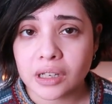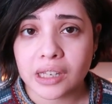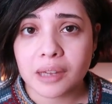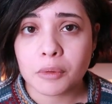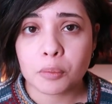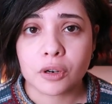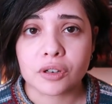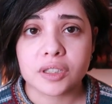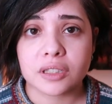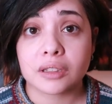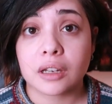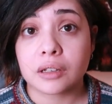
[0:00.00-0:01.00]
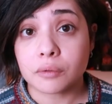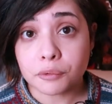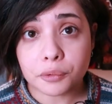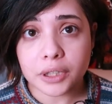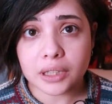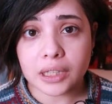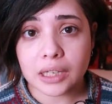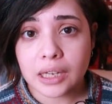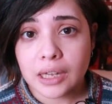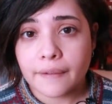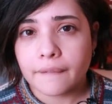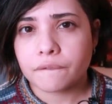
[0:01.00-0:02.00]
I am a person that really
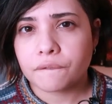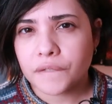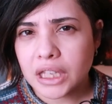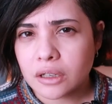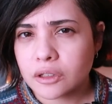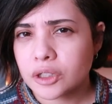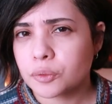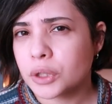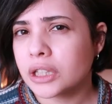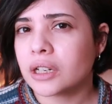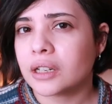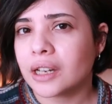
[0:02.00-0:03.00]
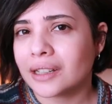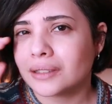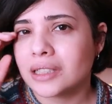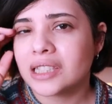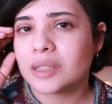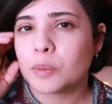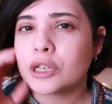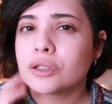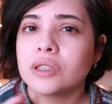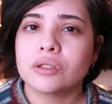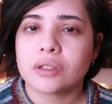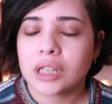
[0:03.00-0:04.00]
feels really connected,
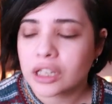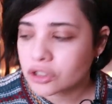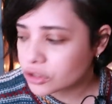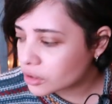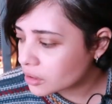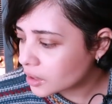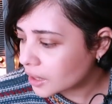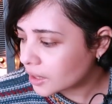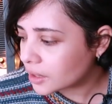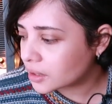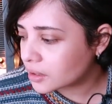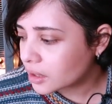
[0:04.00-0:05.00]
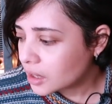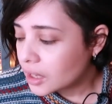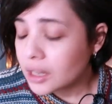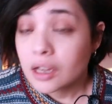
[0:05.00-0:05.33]
especially to nature, and